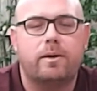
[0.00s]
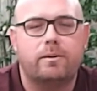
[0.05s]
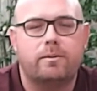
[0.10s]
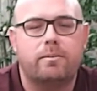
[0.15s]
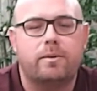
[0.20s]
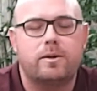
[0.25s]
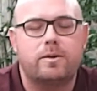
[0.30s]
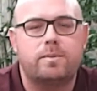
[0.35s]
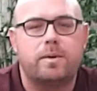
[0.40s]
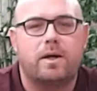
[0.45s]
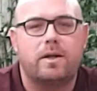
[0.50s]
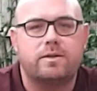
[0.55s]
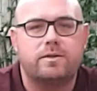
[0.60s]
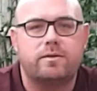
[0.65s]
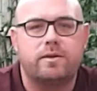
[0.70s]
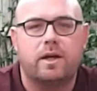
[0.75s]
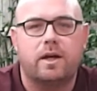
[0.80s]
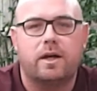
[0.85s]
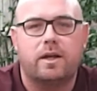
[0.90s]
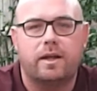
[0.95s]
most parts
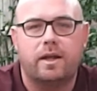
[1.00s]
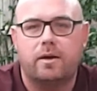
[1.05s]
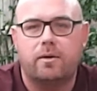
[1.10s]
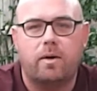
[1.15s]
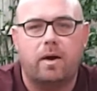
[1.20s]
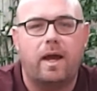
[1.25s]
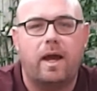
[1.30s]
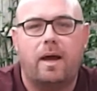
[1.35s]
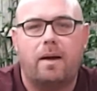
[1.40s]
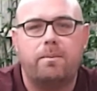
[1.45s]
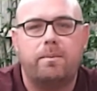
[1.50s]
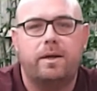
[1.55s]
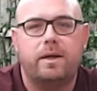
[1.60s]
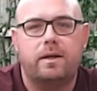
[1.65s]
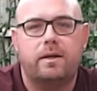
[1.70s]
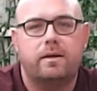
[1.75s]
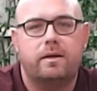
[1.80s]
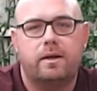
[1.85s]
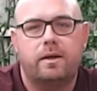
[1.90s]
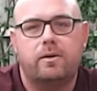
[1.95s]
of your garden. They're quite happy
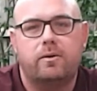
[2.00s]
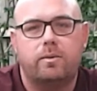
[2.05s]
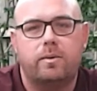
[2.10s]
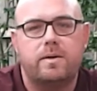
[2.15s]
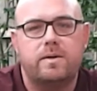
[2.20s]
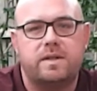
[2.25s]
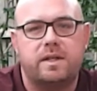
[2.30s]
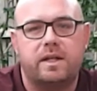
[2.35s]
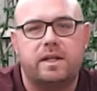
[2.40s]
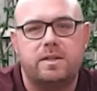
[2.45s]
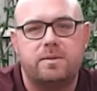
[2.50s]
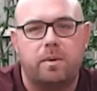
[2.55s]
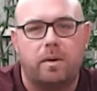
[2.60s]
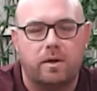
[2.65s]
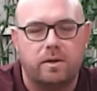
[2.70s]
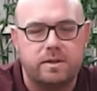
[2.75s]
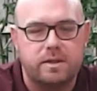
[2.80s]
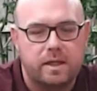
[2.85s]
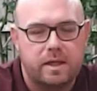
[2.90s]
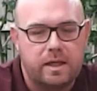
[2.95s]
in almost any
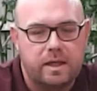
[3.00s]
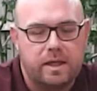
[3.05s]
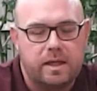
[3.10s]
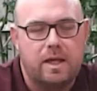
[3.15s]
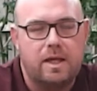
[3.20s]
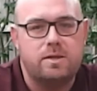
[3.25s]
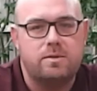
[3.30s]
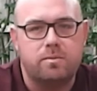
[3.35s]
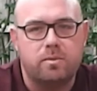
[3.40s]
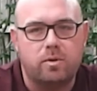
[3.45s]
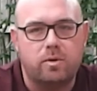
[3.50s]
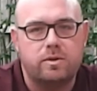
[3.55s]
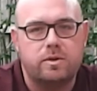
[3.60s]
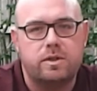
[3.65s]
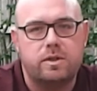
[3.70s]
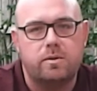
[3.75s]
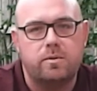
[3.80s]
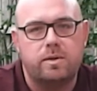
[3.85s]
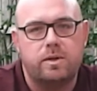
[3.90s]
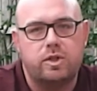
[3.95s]
spot. It's more
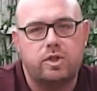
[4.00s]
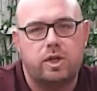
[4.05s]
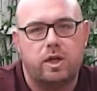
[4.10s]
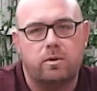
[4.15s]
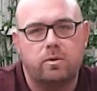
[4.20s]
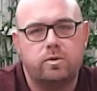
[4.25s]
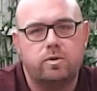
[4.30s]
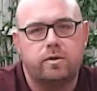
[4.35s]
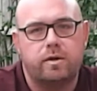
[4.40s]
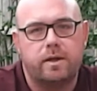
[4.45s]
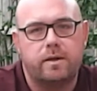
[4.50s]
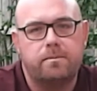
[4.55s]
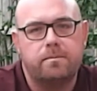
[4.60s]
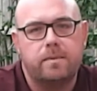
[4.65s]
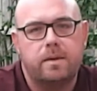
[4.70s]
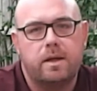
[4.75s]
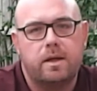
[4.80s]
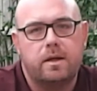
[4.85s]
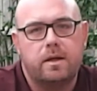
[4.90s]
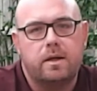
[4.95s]
to do with the sheltering.
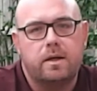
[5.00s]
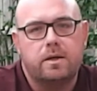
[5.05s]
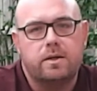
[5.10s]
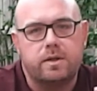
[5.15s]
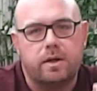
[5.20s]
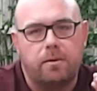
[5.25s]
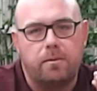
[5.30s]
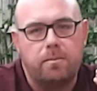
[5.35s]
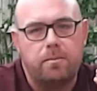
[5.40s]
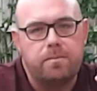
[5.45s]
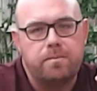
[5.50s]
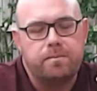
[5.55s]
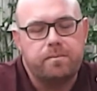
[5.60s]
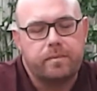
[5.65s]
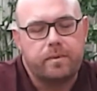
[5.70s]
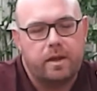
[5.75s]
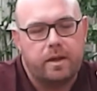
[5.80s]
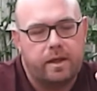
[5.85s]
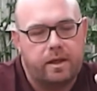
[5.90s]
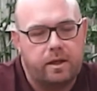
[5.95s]
So
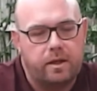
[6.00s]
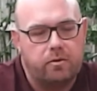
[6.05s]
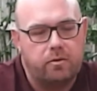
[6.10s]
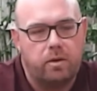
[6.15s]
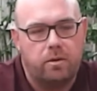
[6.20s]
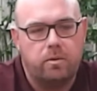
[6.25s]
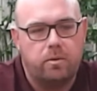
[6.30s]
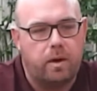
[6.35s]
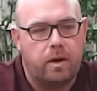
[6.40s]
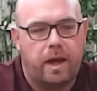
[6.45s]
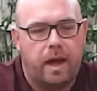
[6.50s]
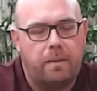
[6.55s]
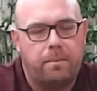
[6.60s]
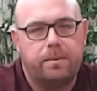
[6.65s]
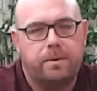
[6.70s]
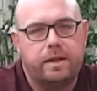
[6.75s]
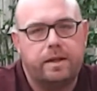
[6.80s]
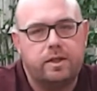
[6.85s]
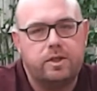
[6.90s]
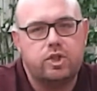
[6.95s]
they can grow quite
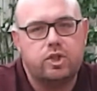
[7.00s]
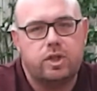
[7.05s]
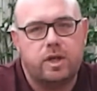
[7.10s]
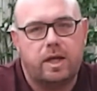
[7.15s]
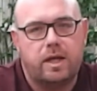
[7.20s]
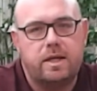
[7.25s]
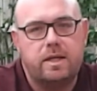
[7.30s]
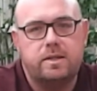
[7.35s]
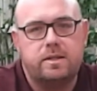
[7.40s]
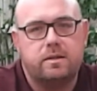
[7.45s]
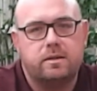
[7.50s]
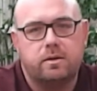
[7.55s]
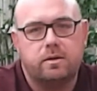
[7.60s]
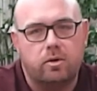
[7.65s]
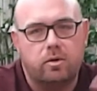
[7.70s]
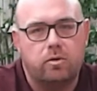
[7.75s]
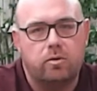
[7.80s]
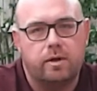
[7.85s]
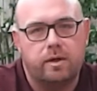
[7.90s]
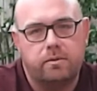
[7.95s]
happily in shade
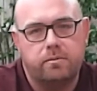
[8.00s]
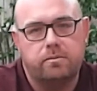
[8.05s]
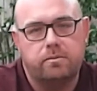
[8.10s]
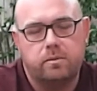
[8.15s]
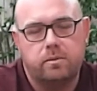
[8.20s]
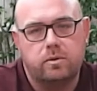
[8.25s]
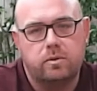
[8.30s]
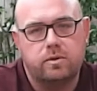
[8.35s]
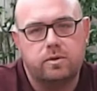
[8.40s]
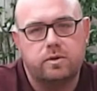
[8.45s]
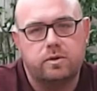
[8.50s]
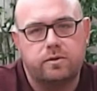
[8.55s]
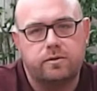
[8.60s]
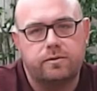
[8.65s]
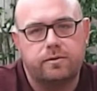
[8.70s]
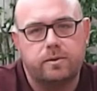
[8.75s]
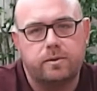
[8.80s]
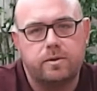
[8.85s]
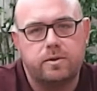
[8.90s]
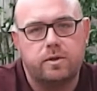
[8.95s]
or in more sort of
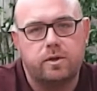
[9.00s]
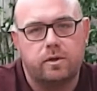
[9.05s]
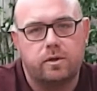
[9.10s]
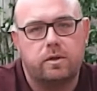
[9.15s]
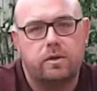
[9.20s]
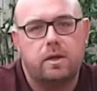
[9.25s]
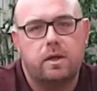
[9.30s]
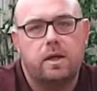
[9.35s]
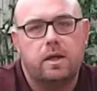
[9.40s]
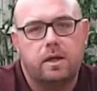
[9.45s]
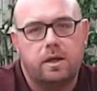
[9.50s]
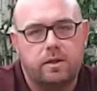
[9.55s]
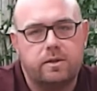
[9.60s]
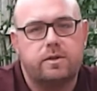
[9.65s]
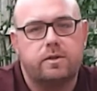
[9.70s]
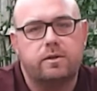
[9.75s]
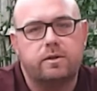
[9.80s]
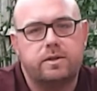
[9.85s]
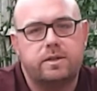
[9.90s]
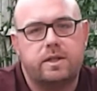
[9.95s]
full sun,
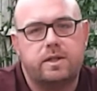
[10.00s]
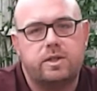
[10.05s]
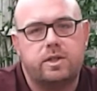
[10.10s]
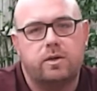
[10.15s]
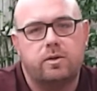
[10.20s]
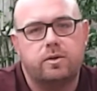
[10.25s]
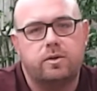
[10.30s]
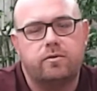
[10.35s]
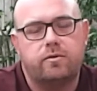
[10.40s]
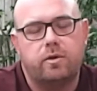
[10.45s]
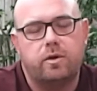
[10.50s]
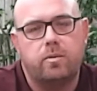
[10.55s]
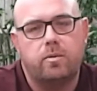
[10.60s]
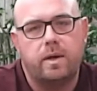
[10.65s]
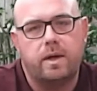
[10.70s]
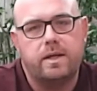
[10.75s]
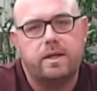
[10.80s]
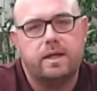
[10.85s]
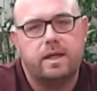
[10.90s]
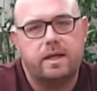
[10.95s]
as long as they're sheltered from the
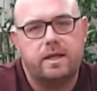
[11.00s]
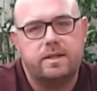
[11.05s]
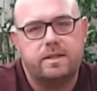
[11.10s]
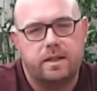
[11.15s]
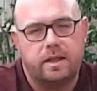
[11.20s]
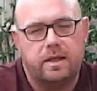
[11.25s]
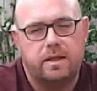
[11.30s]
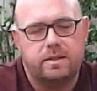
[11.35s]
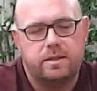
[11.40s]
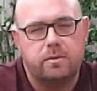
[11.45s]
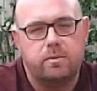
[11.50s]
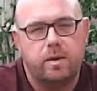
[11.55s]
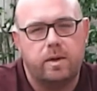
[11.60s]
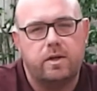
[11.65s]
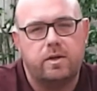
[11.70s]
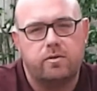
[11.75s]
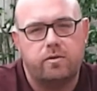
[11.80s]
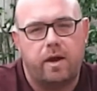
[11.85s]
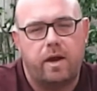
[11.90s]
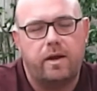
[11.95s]
wind. It's the
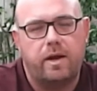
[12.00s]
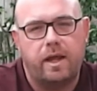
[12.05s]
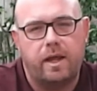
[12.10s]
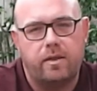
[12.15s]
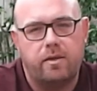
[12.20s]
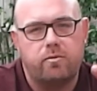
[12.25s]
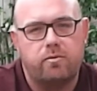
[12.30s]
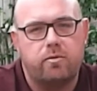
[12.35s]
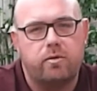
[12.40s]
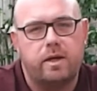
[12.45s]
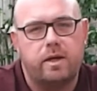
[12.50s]
wind around here that